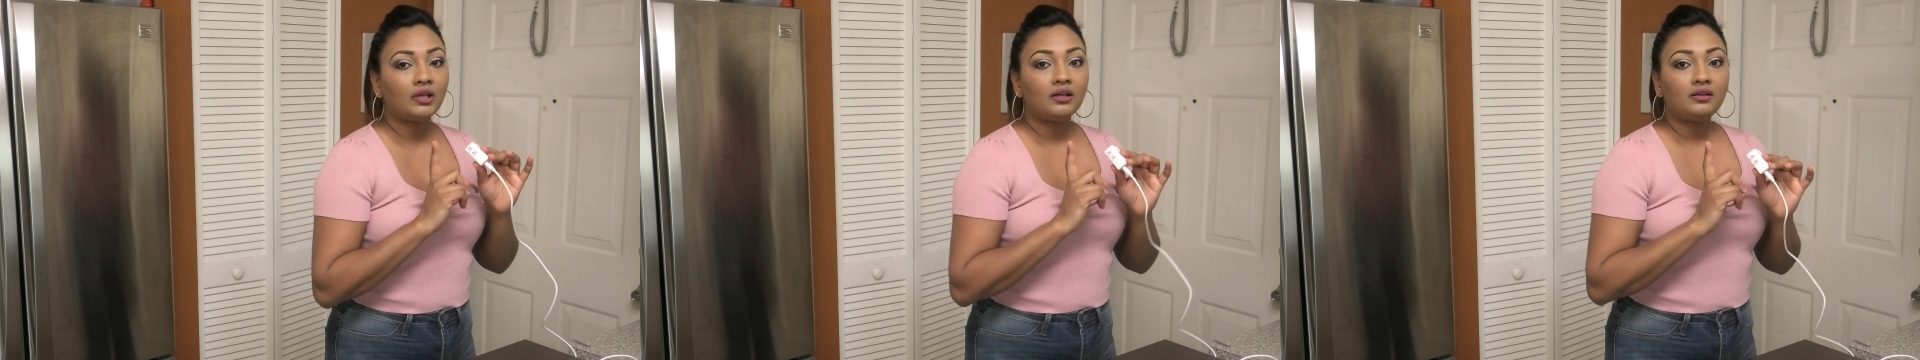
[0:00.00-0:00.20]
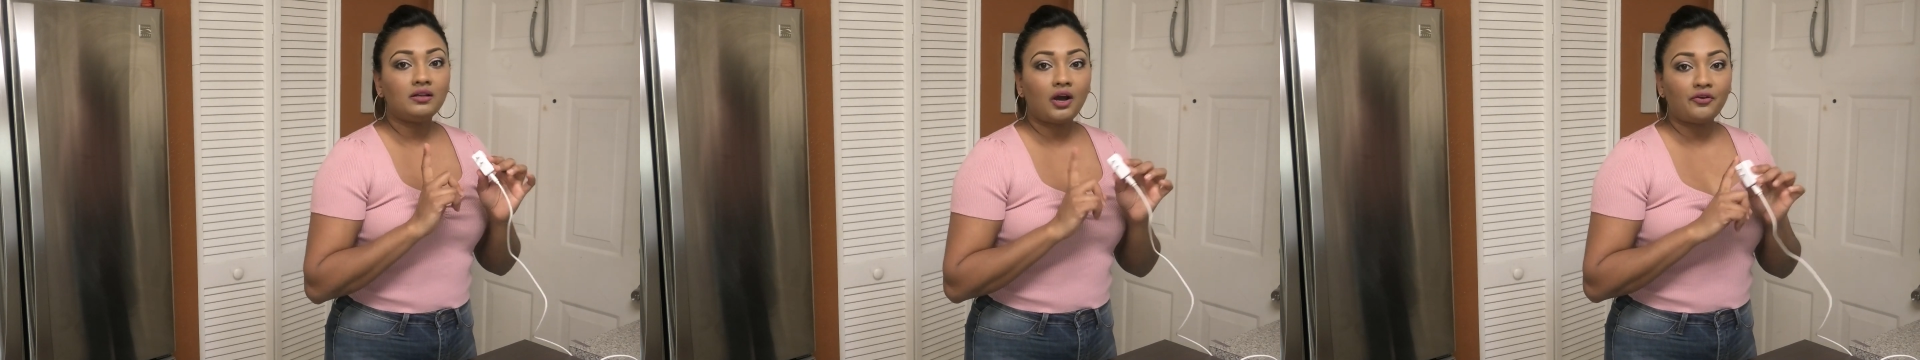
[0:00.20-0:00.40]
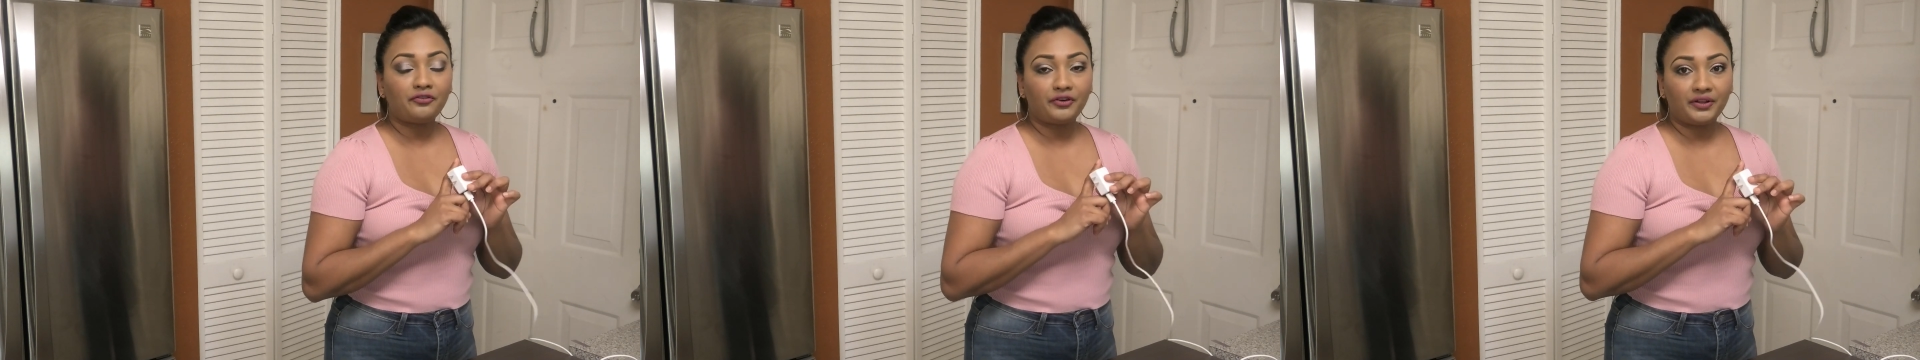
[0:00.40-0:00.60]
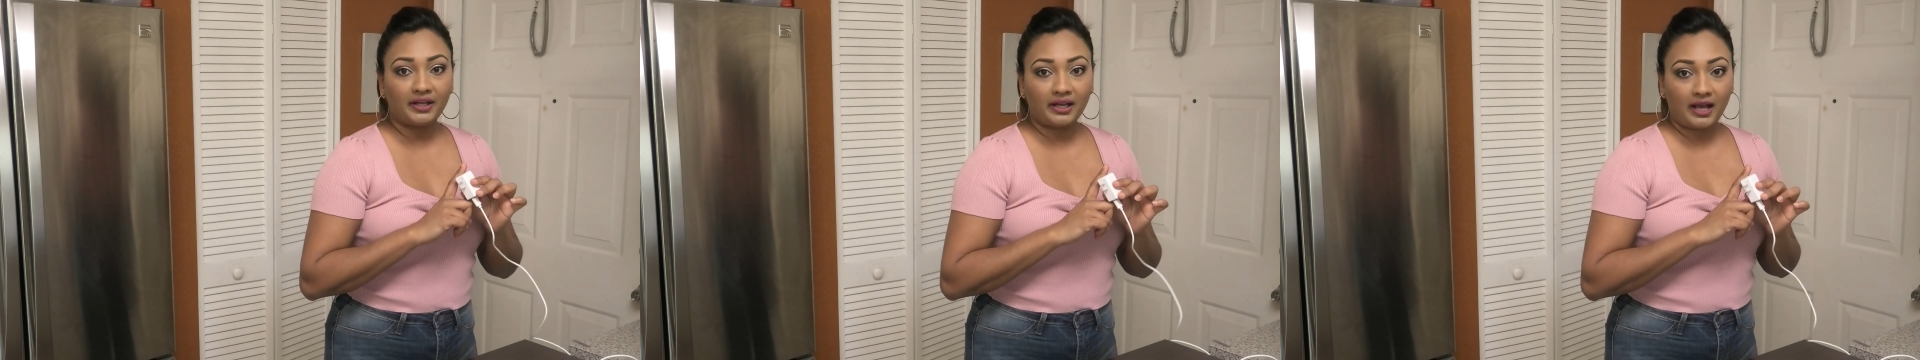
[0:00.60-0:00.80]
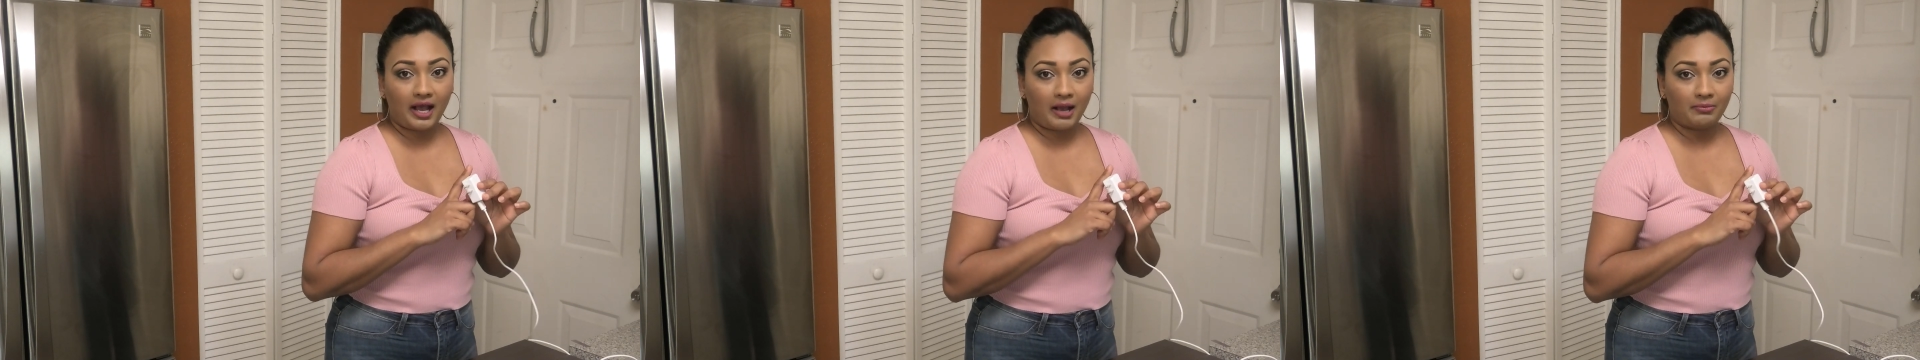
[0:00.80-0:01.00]
Now for the
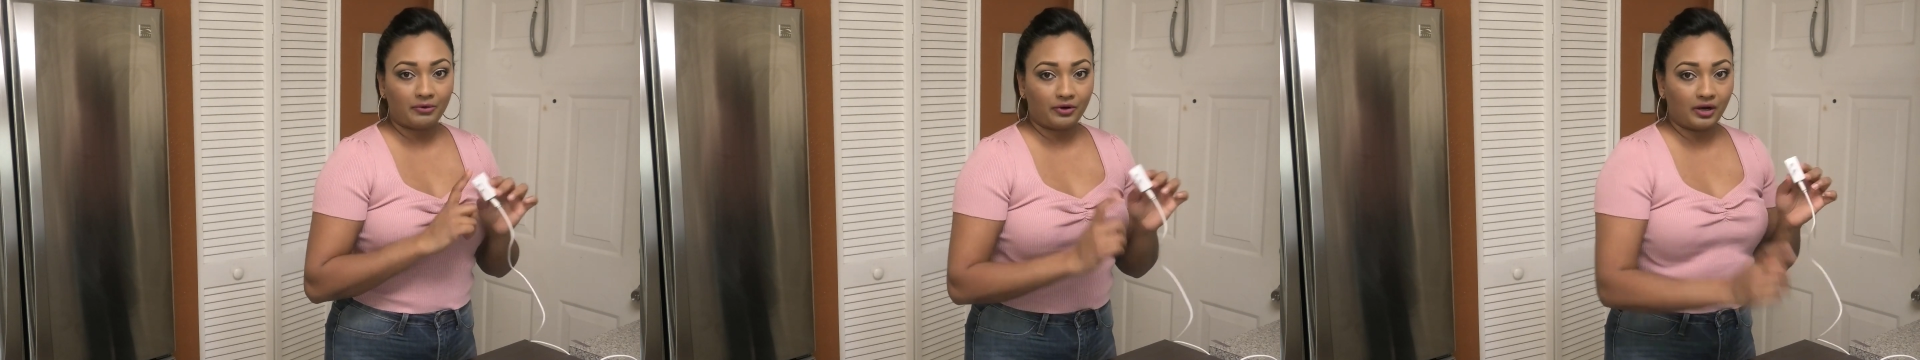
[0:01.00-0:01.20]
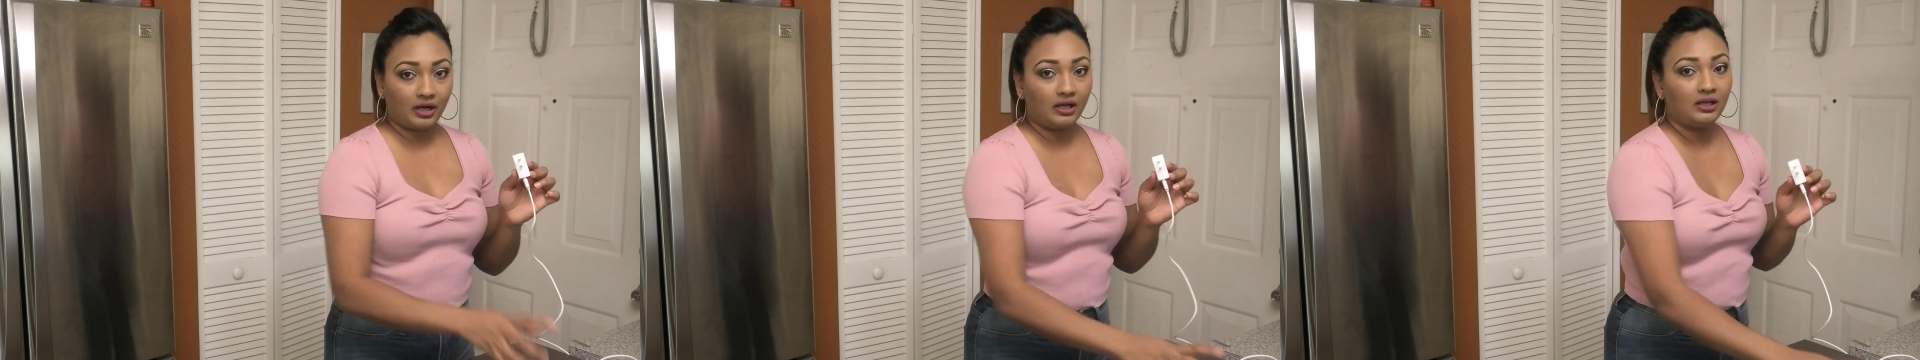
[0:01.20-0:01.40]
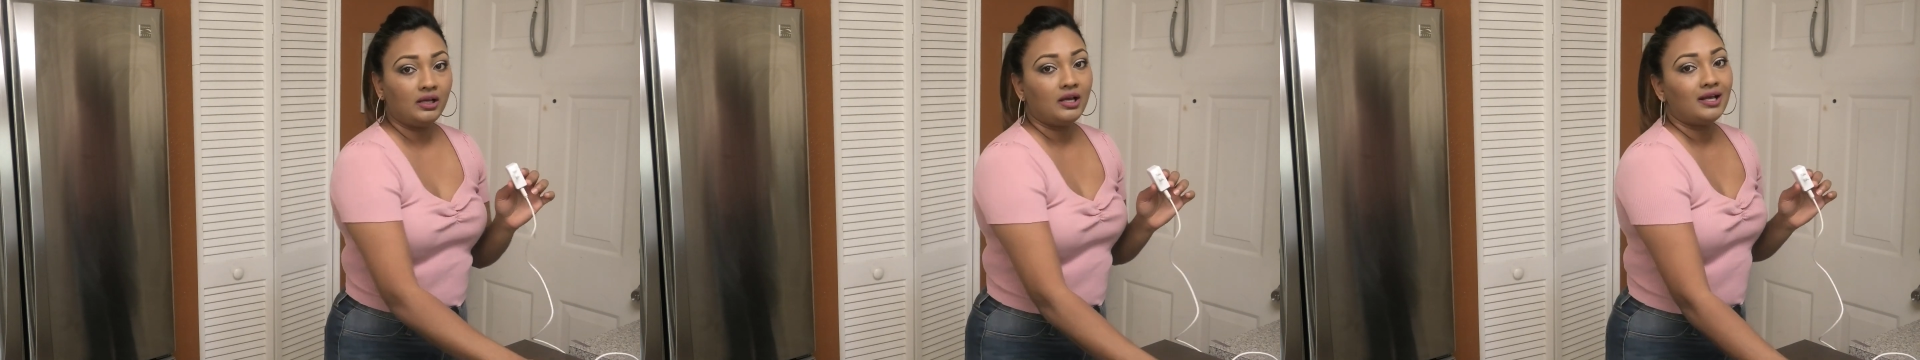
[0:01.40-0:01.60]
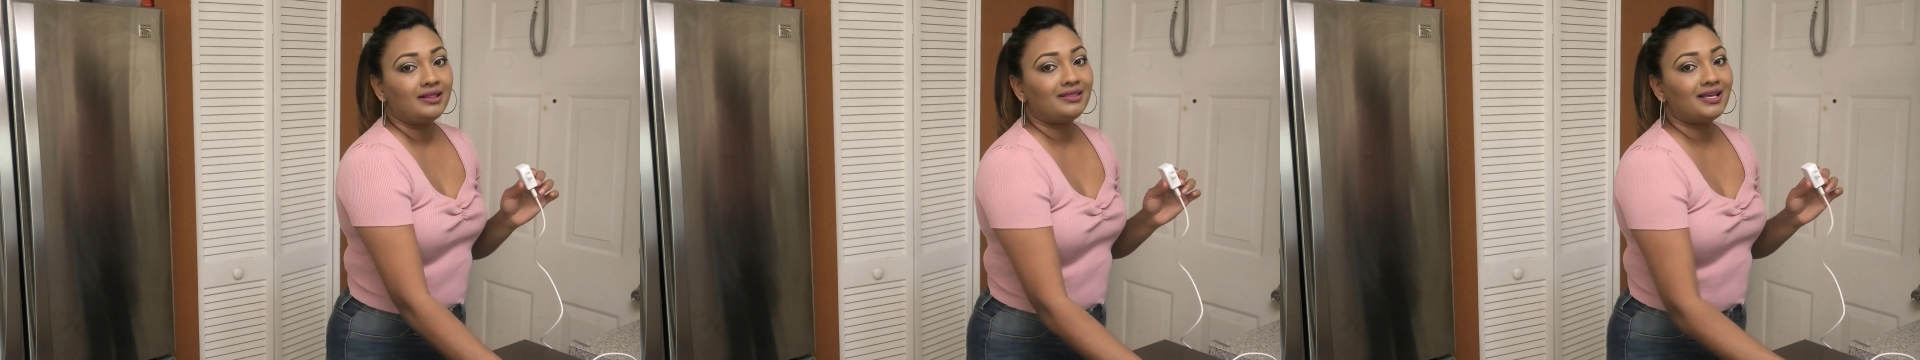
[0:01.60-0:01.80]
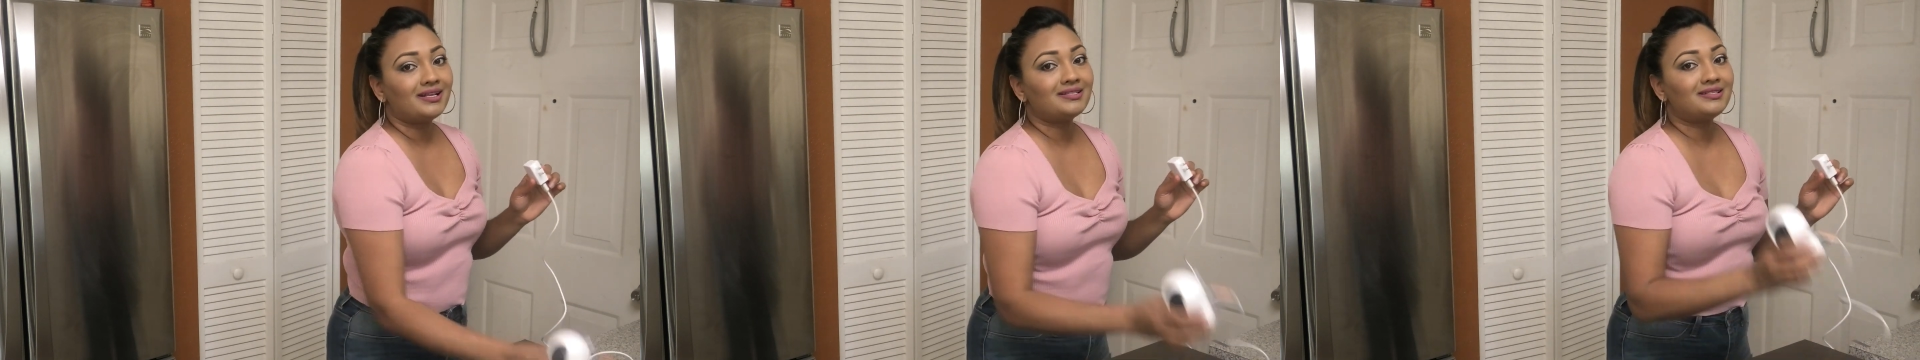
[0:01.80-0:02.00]
camera, this